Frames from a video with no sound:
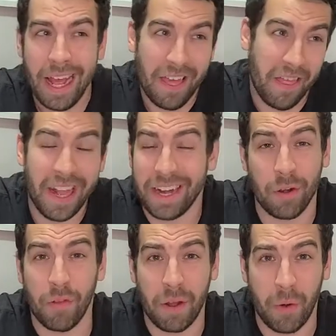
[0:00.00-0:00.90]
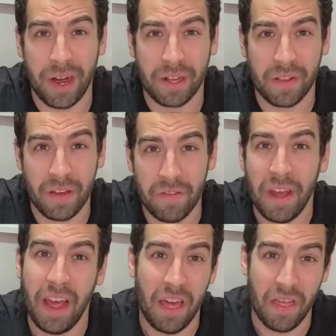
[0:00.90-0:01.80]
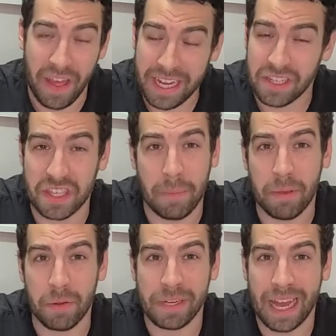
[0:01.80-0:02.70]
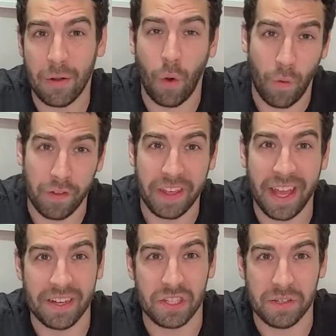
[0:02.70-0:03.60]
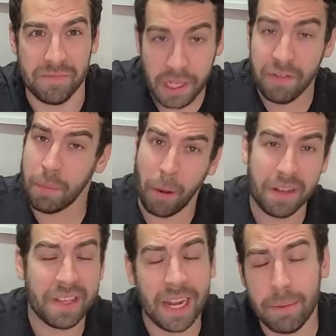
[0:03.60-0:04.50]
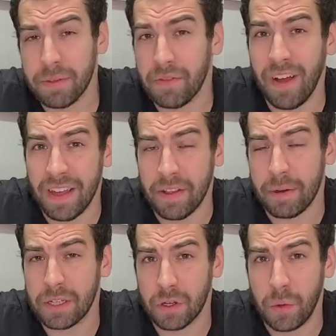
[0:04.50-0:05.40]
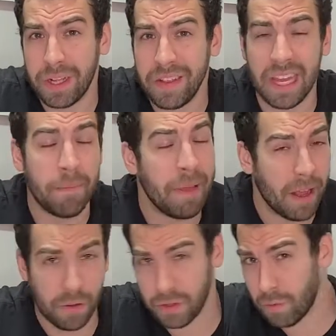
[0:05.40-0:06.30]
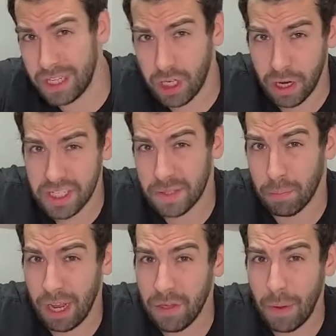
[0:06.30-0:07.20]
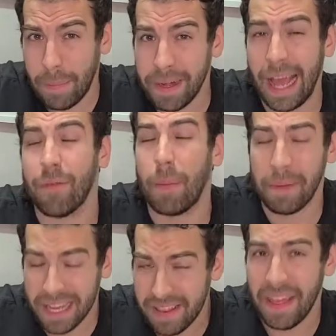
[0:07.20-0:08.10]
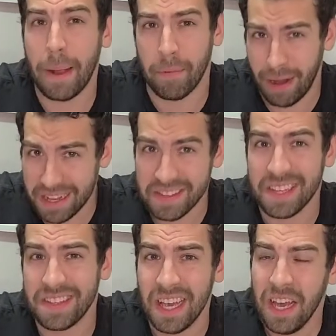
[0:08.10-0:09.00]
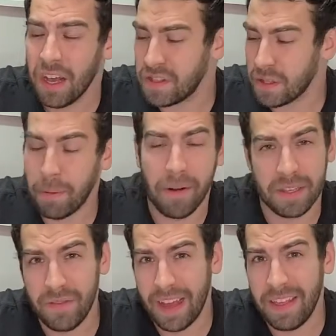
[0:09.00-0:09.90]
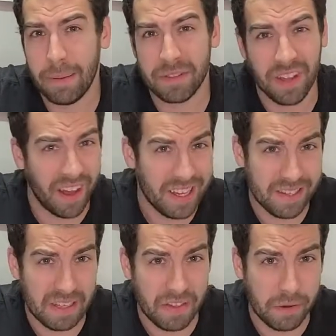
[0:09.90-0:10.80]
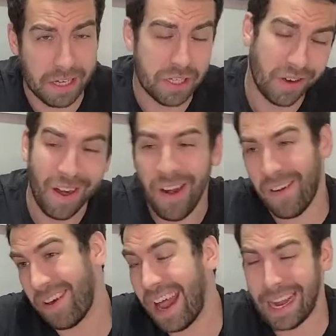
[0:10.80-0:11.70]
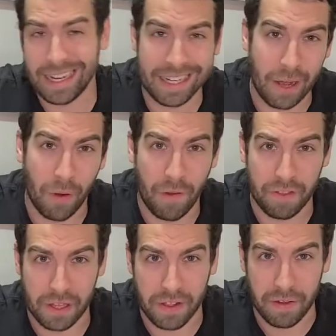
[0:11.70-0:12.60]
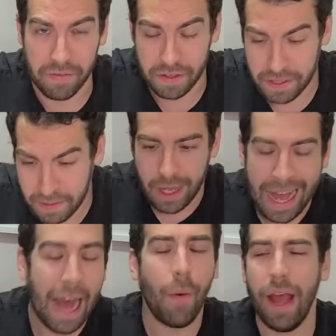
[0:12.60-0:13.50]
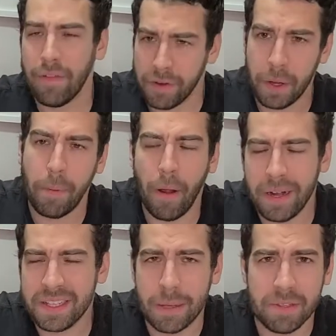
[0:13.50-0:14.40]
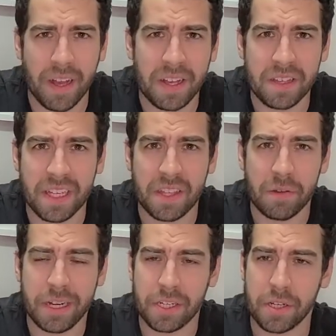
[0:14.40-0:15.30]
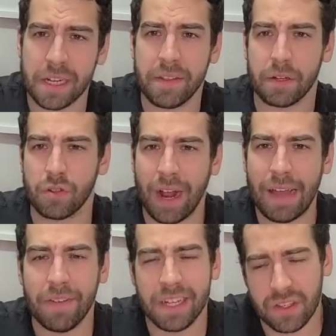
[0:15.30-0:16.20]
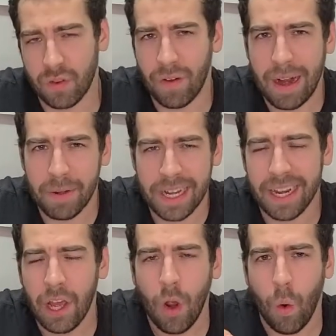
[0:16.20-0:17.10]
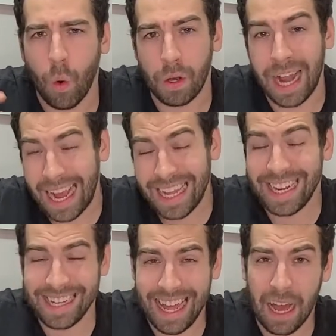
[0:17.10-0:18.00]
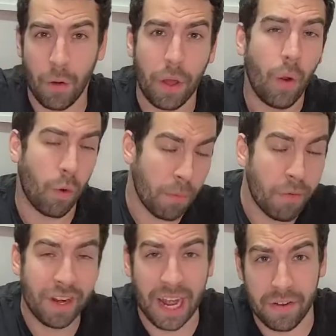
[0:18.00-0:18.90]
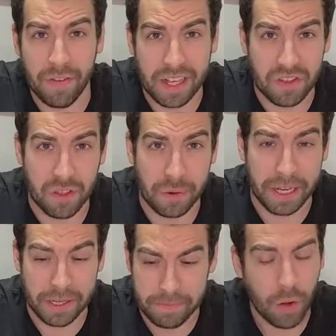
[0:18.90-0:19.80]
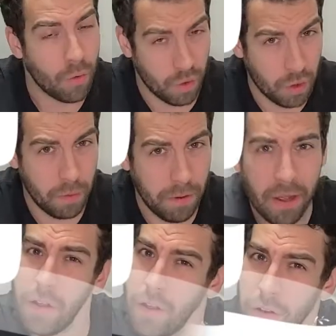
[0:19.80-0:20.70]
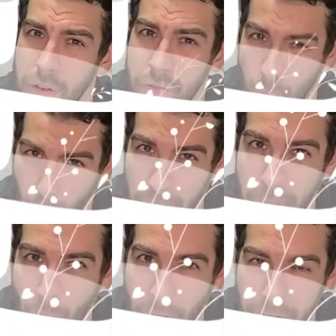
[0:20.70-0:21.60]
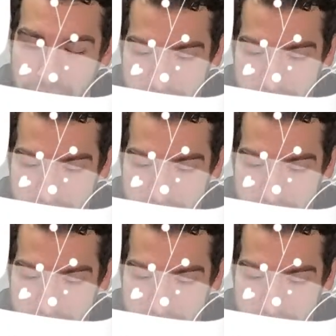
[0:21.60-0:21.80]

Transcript: They didn't know they were on a cliff. They just get puked out over the edge. If the party's not able to find the creature quickly, it may also recharge its breath weapon and repeat that process until the party's finally able to isolate the creature or knock it down off the cliff. However your party is able to isolate the creature, either driving it, surrounding it, or knocking it down, we're moving on to Phase 3. Room for one more.